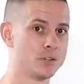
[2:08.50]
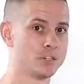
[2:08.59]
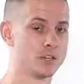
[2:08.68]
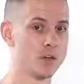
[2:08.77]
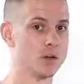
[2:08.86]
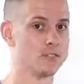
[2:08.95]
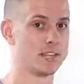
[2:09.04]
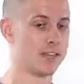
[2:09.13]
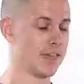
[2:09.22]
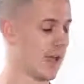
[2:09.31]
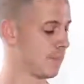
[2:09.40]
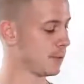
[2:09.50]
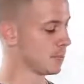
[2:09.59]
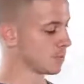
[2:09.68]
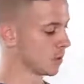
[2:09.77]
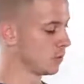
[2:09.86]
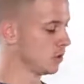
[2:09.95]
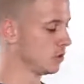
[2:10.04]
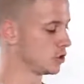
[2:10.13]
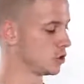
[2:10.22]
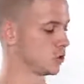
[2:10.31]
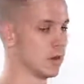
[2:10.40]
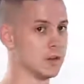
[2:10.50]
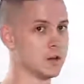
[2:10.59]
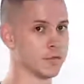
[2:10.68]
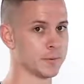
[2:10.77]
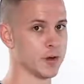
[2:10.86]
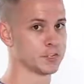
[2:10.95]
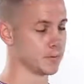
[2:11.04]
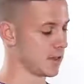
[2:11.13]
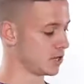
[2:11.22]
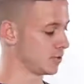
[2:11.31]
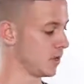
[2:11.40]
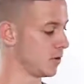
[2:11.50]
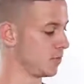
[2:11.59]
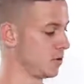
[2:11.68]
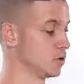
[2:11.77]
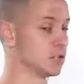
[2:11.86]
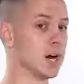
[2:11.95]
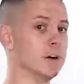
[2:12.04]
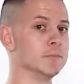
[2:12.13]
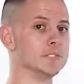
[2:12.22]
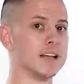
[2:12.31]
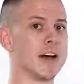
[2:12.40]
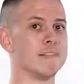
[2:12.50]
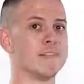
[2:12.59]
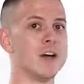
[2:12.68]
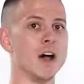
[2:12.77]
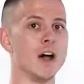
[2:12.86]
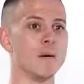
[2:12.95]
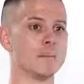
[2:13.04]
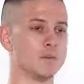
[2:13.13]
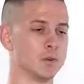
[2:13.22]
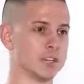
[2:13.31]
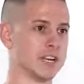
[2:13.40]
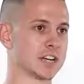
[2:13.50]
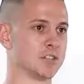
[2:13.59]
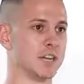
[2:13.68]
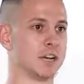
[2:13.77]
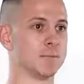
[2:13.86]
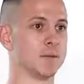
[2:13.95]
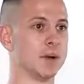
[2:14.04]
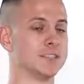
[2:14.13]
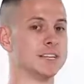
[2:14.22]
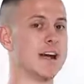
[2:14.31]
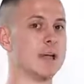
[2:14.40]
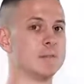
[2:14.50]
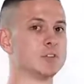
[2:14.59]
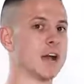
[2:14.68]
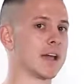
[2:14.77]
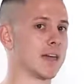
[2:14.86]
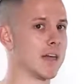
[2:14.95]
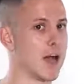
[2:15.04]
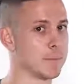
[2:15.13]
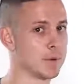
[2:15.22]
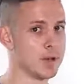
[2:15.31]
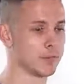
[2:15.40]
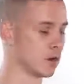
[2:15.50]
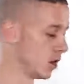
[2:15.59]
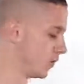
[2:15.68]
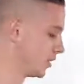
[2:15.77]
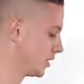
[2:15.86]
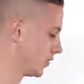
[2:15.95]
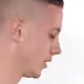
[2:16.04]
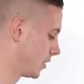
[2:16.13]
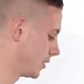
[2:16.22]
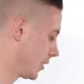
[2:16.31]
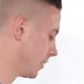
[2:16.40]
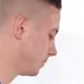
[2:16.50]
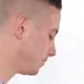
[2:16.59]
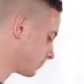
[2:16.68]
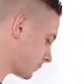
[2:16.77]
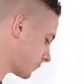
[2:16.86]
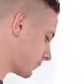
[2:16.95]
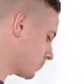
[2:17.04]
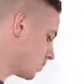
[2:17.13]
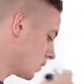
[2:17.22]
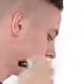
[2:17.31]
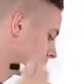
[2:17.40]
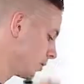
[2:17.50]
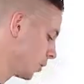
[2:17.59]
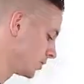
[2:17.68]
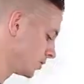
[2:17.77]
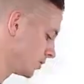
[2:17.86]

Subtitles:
which is a note-taking app. We use Trello for project management, and we use Hubstaff, which is actually like a time tracking app for all of our different employees.